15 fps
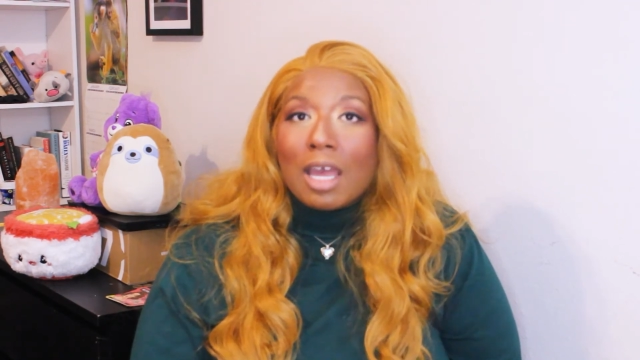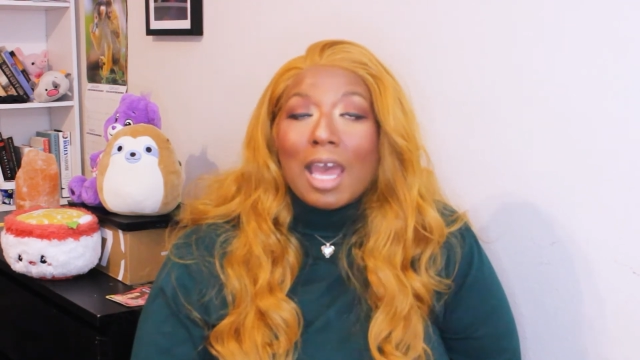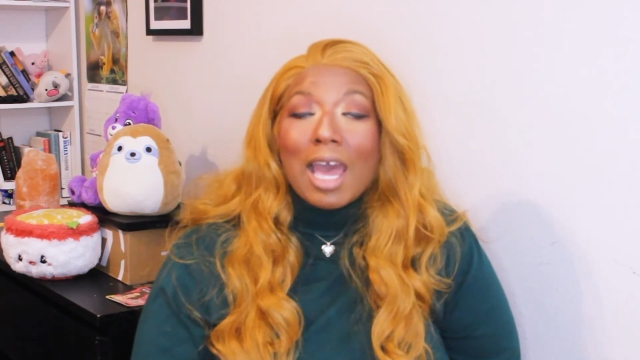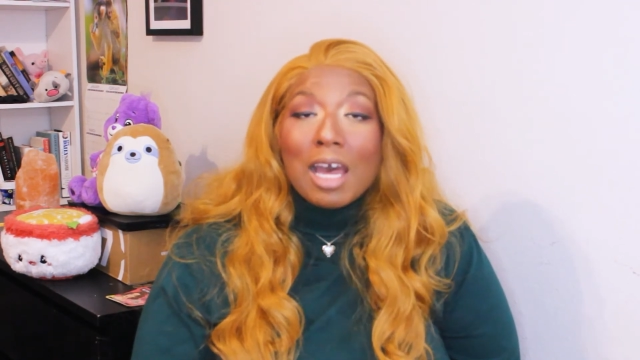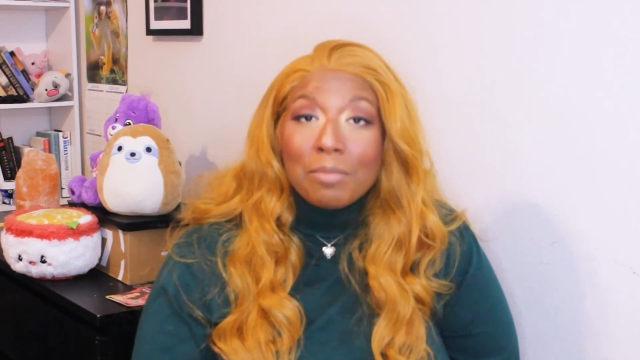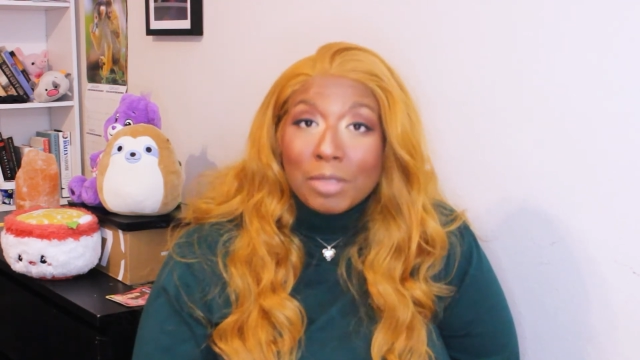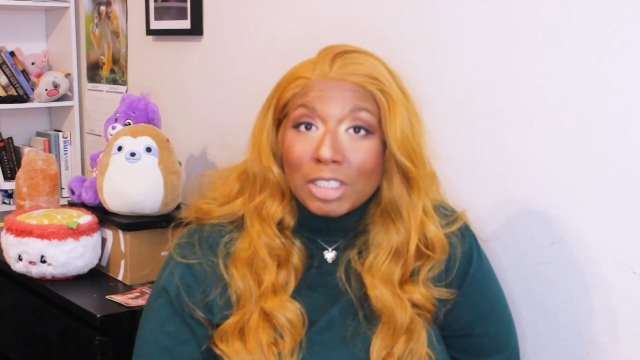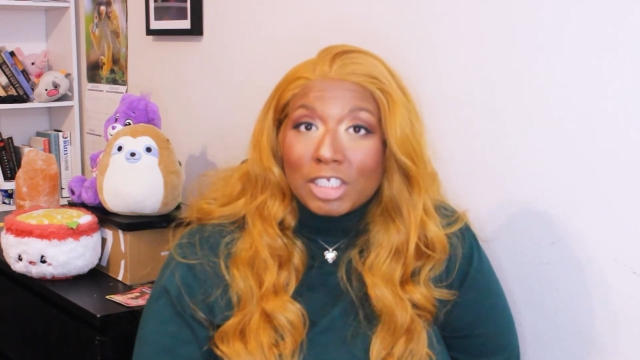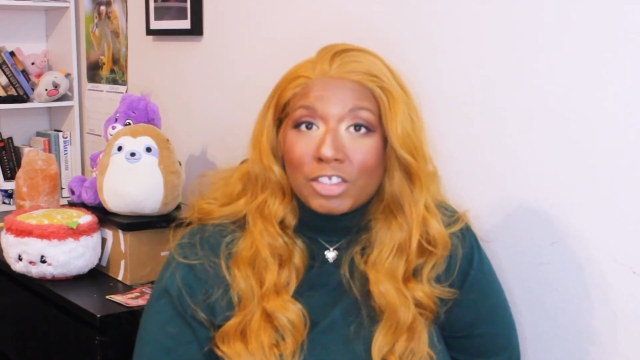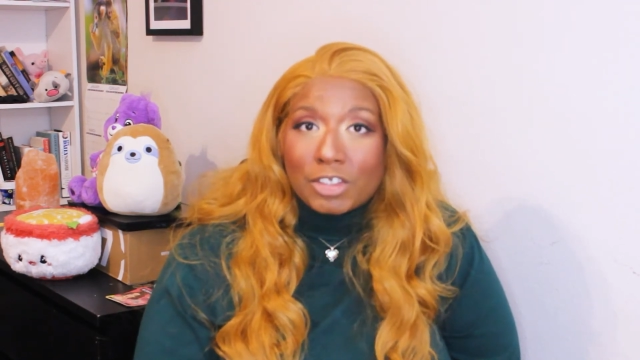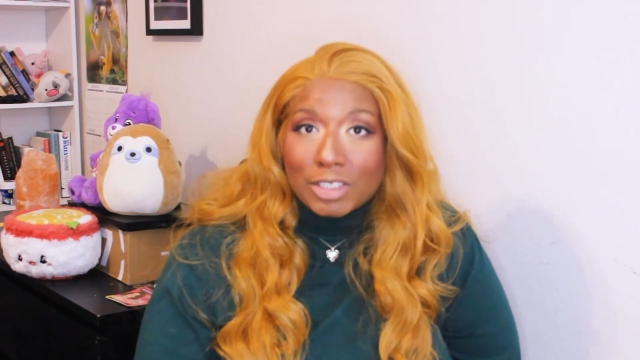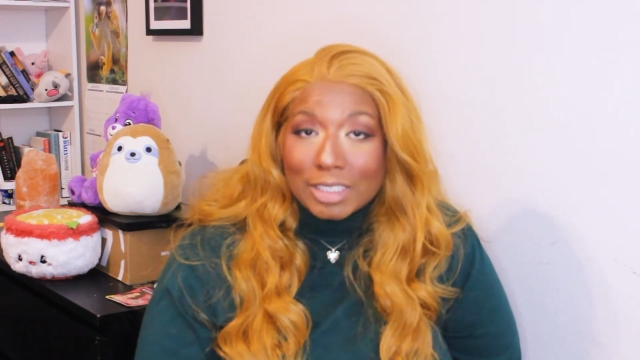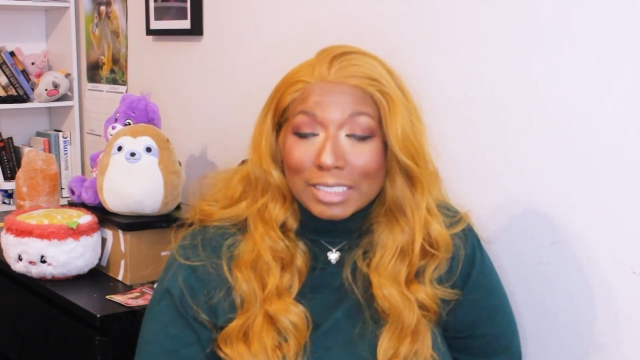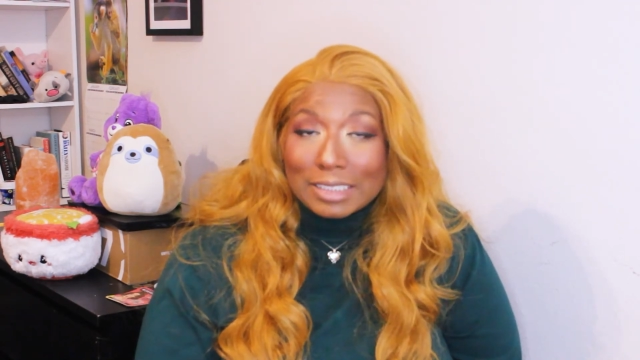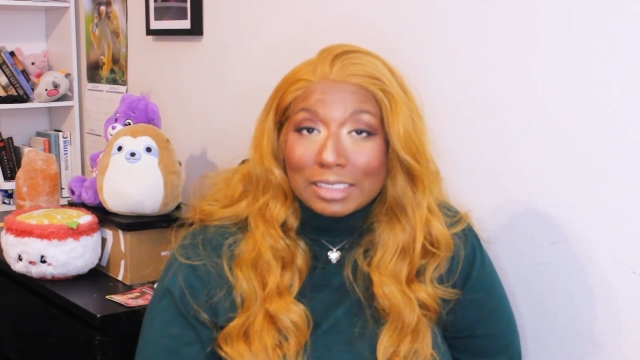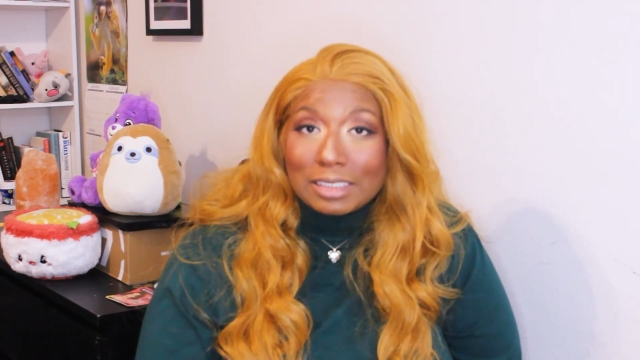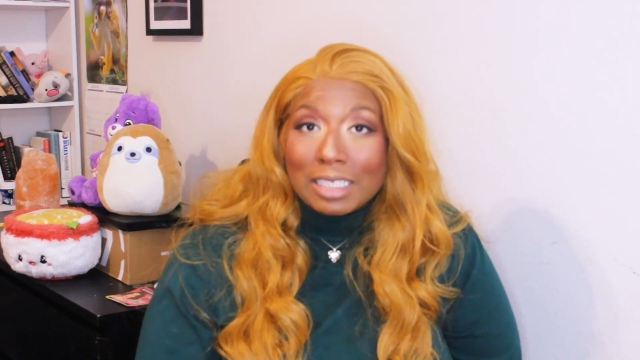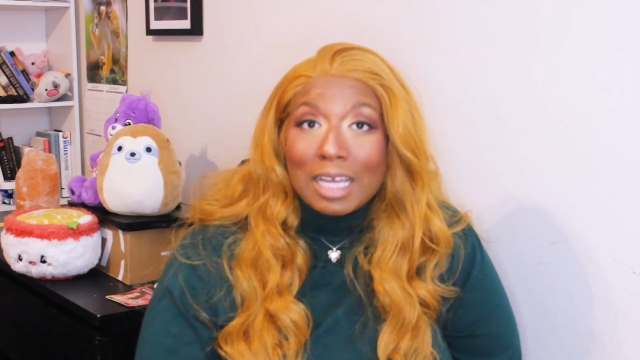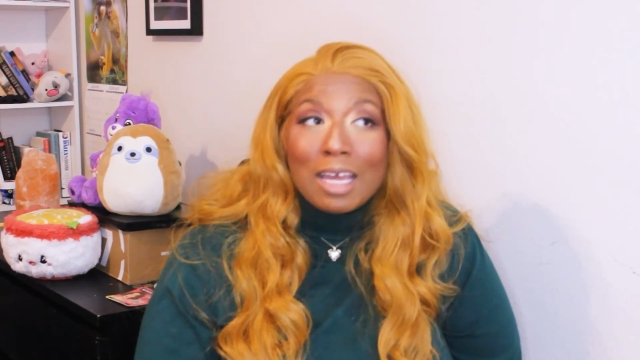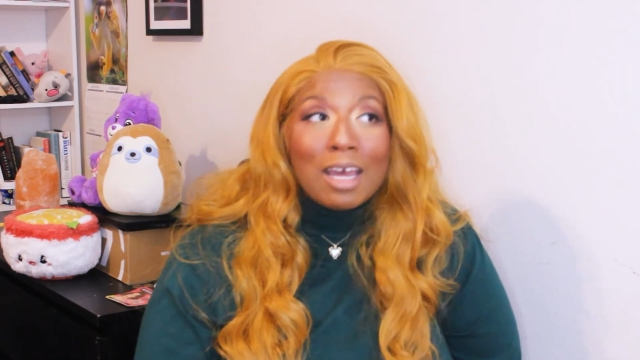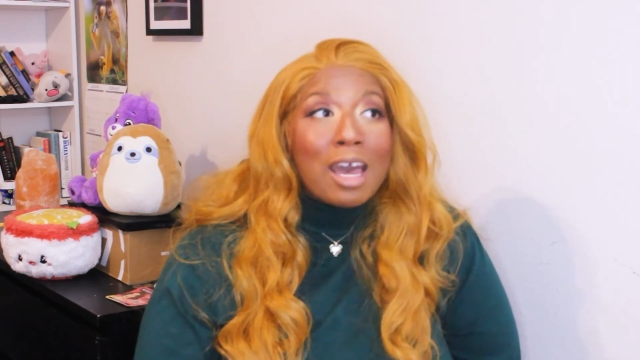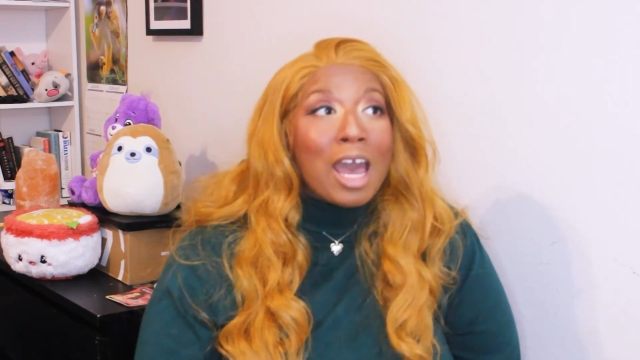Abolitionists.
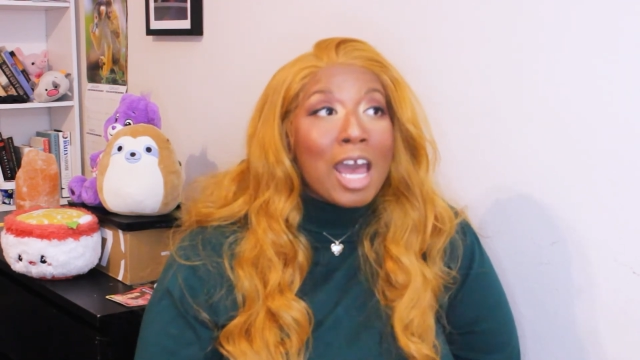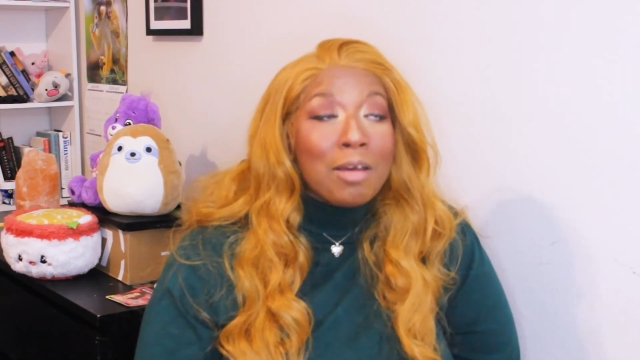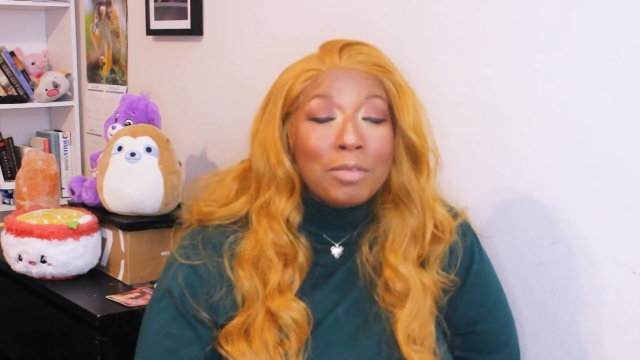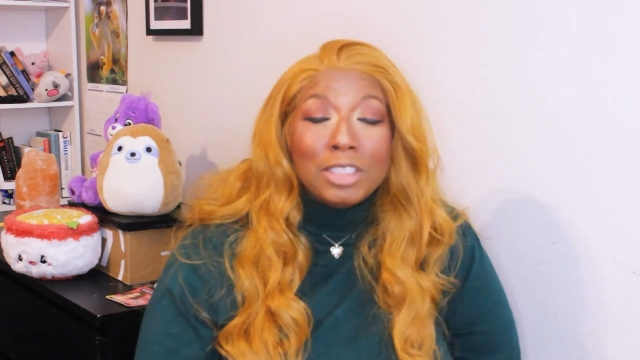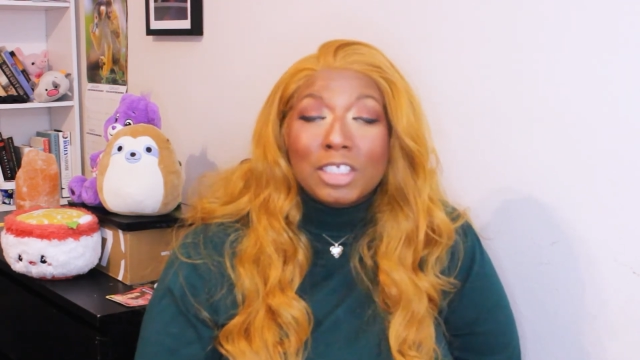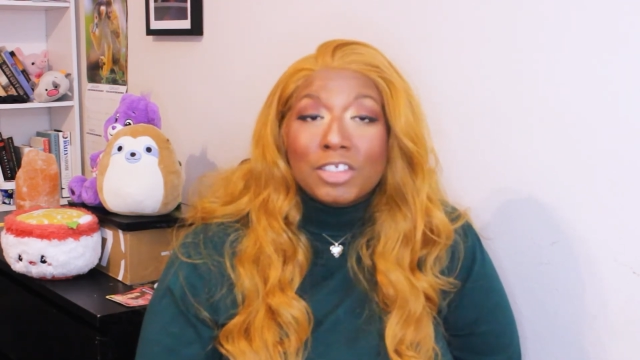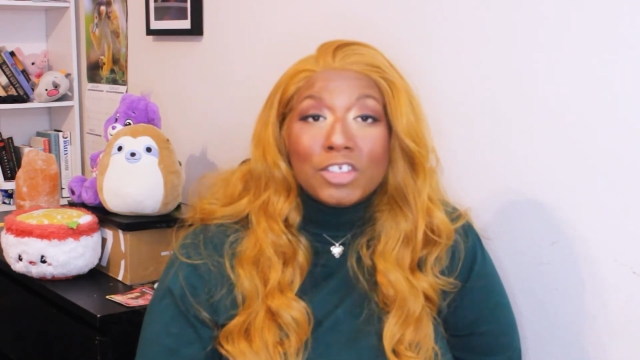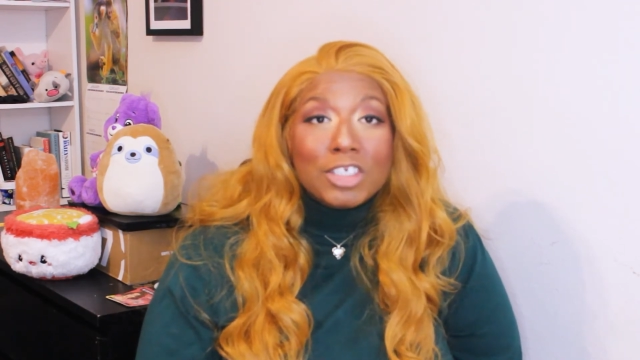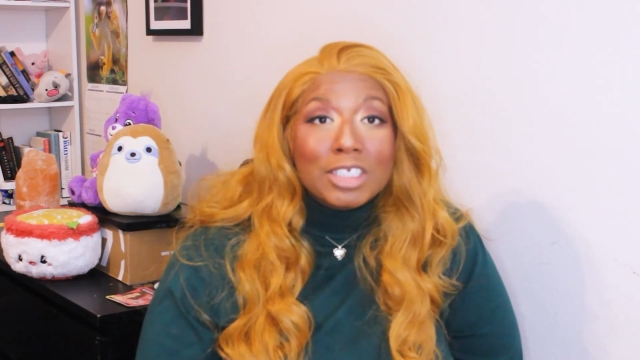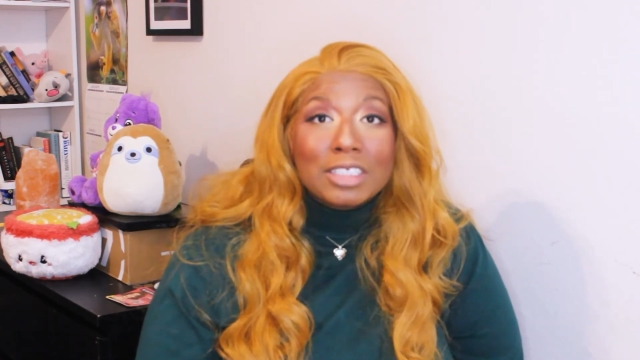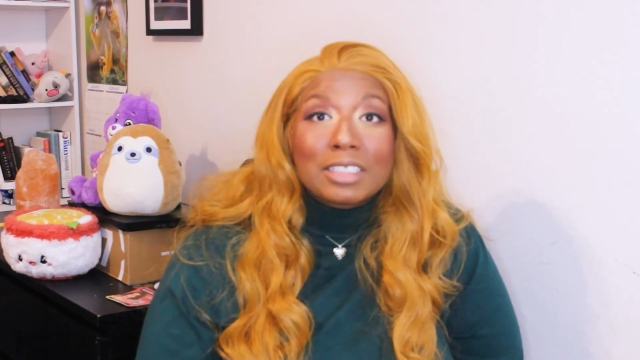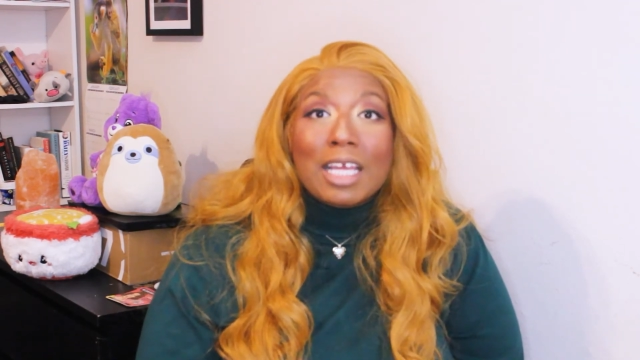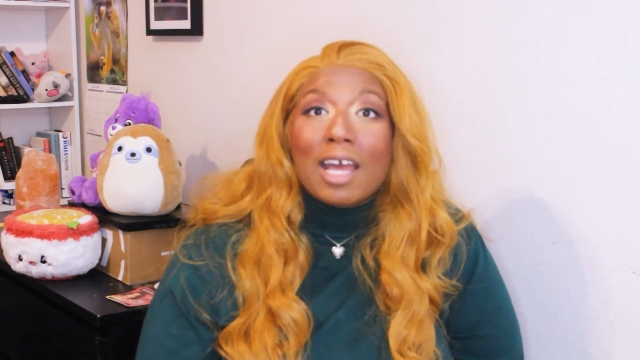Abolitionists